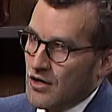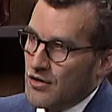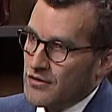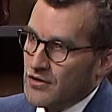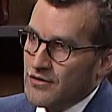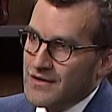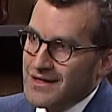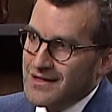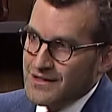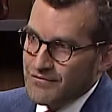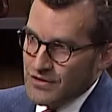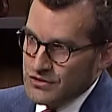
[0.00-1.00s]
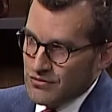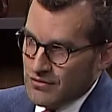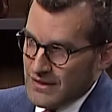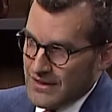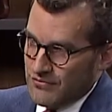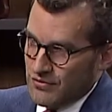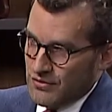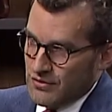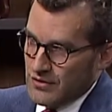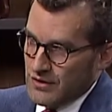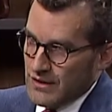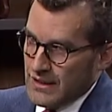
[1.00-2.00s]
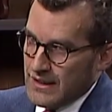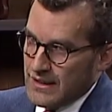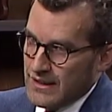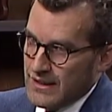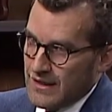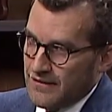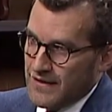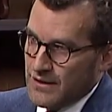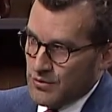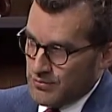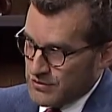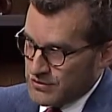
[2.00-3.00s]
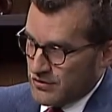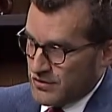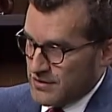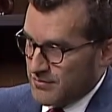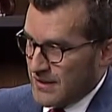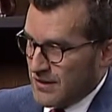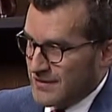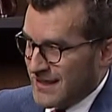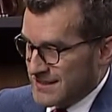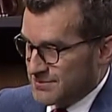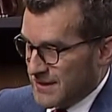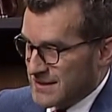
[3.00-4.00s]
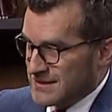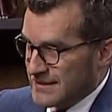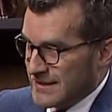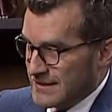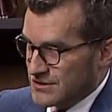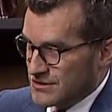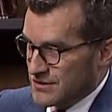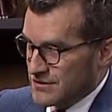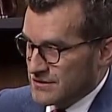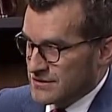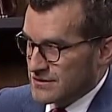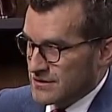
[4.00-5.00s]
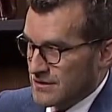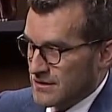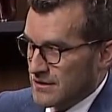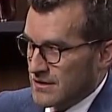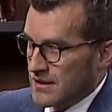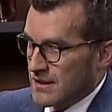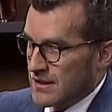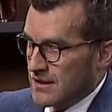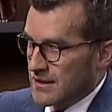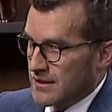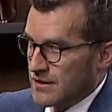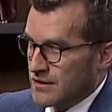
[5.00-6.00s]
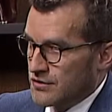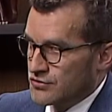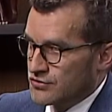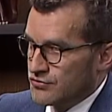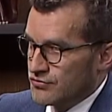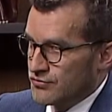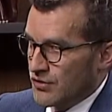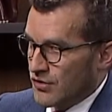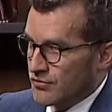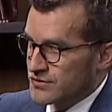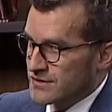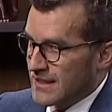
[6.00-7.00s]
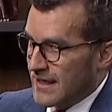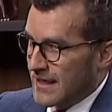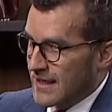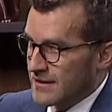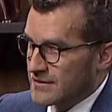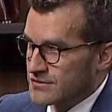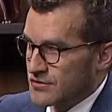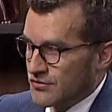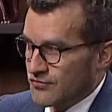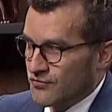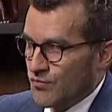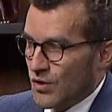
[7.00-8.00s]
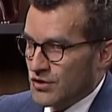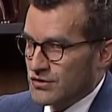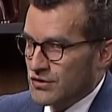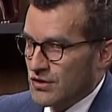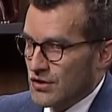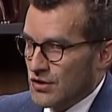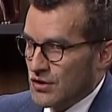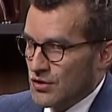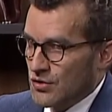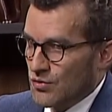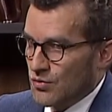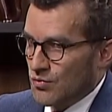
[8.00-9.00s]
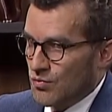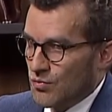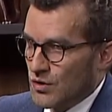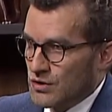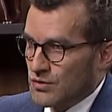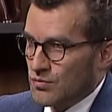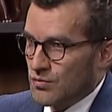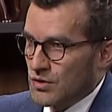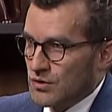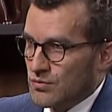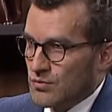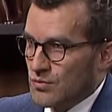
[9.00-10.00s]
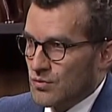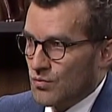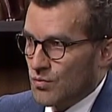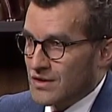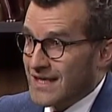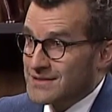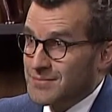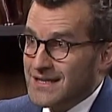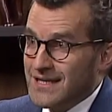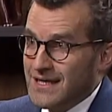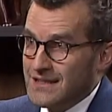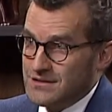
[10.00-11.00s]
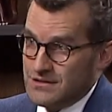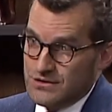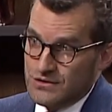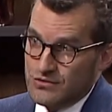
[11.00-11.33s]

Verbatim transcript: on, on the individual level, uh, I think what we talked about, the expectations right. uh, to understand sort of what what what what expectations